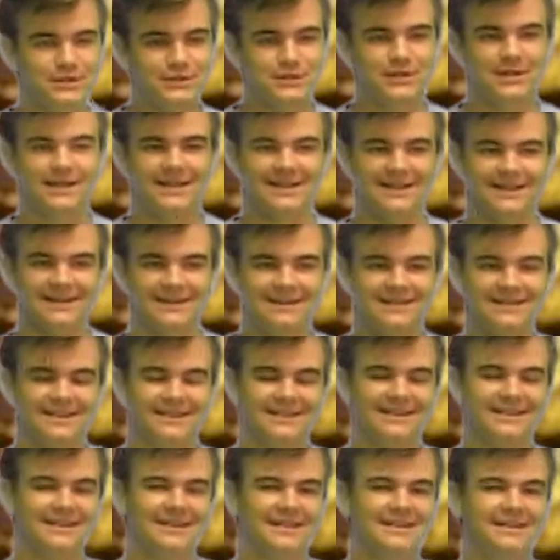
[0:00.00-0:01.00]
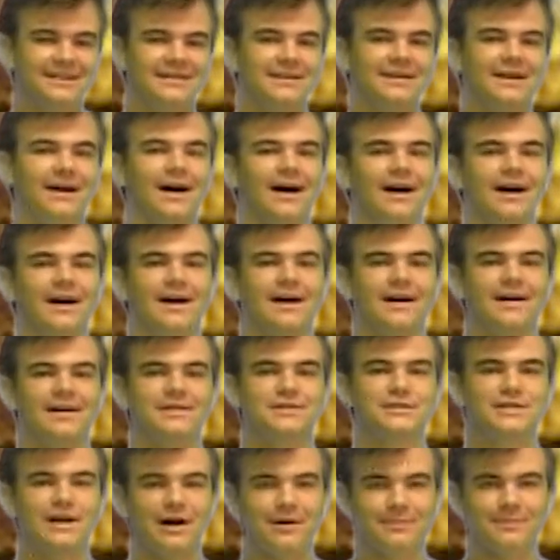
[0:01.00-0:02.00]
chicken, uh,
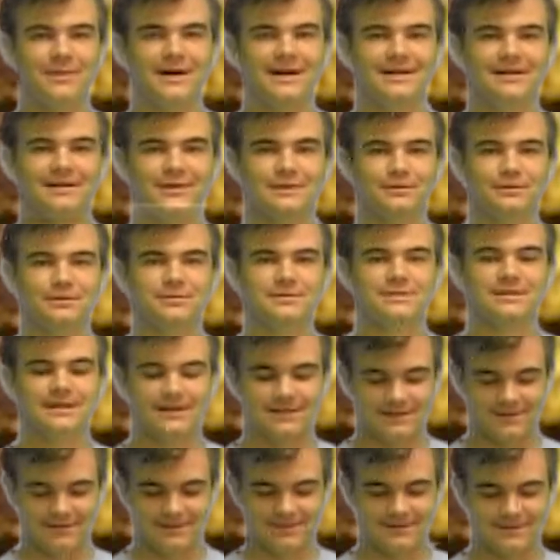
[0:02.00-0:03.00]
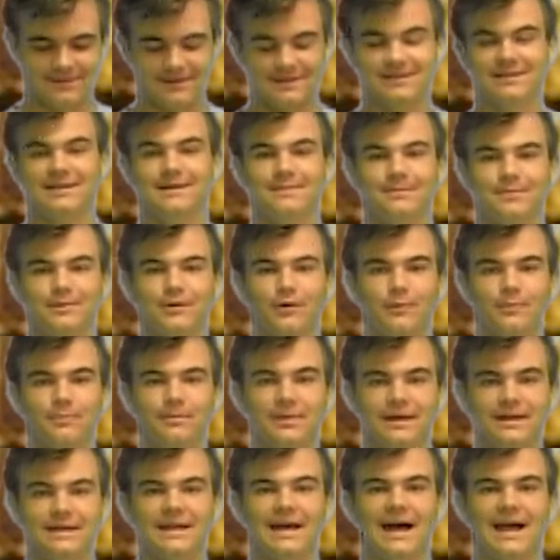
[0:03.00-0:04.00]
chow mein noodles, and the typical
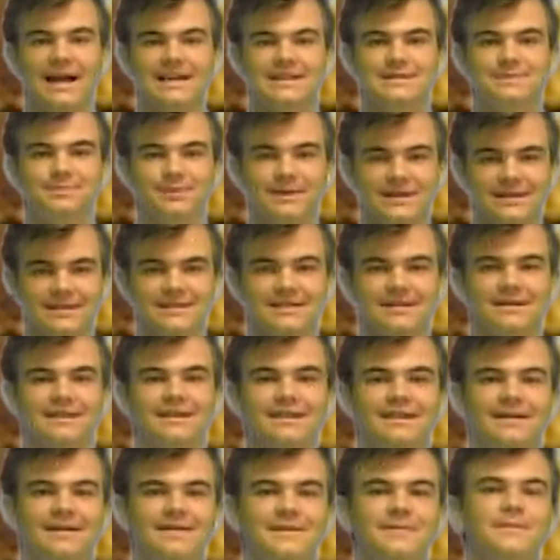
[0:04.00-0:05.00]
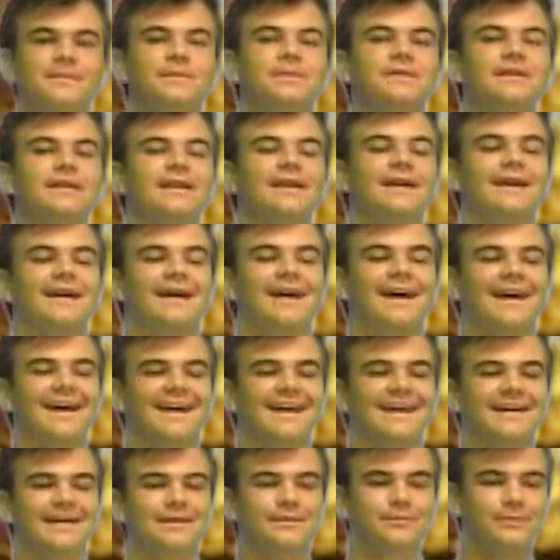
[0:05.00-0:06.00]
Big Daddy's pizza.
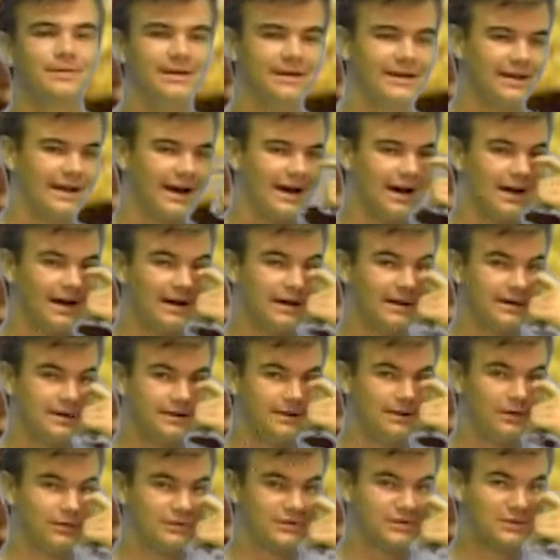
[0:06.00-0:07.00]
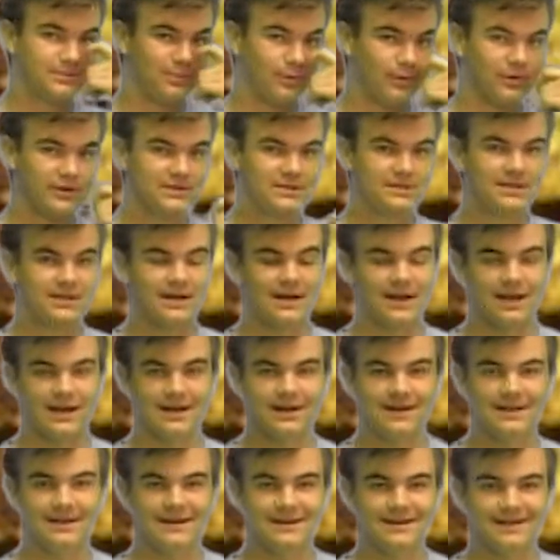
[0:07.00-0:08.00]
And we got no sports
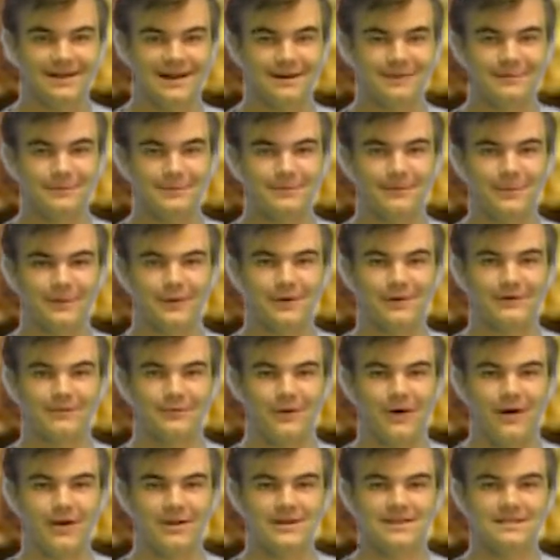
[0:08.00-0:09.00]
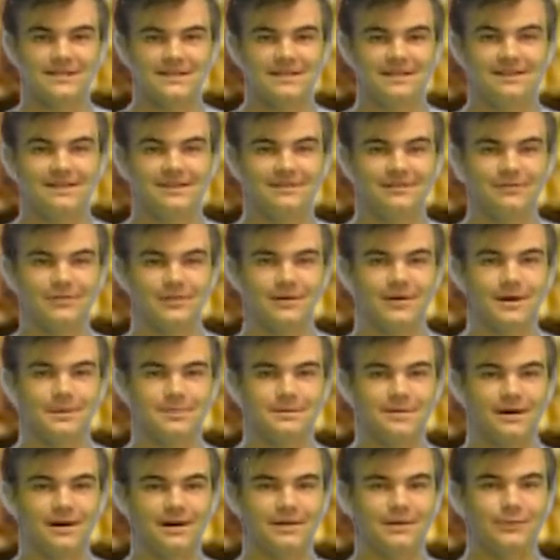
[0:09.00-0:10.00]
today. Now, my boy Ross for an
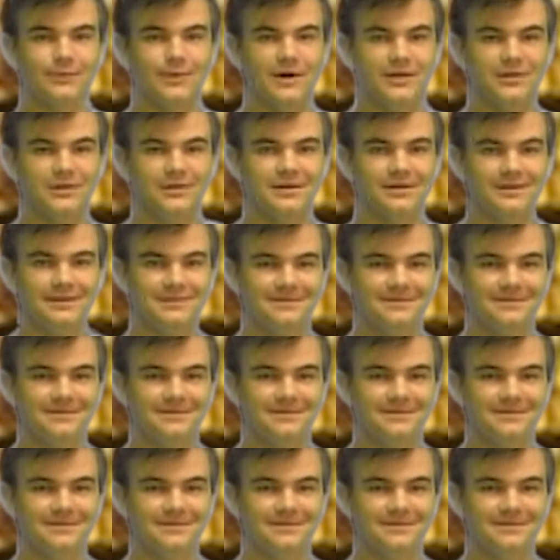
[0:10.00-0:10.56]
update on the weather.